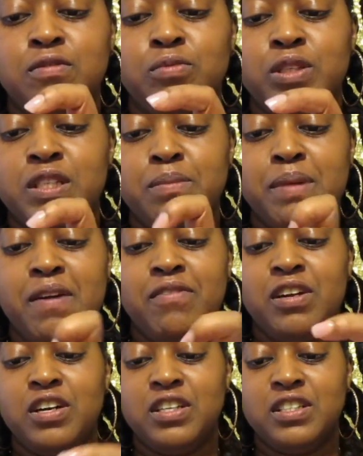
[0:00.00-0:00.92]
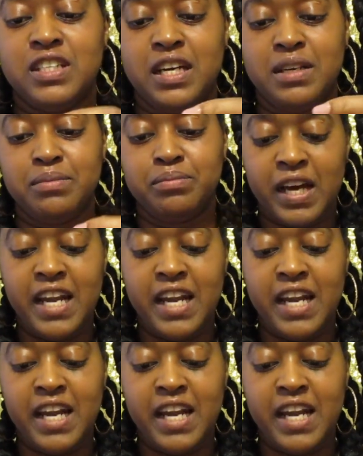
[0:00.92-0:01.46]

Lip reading: which I'm having a hard time.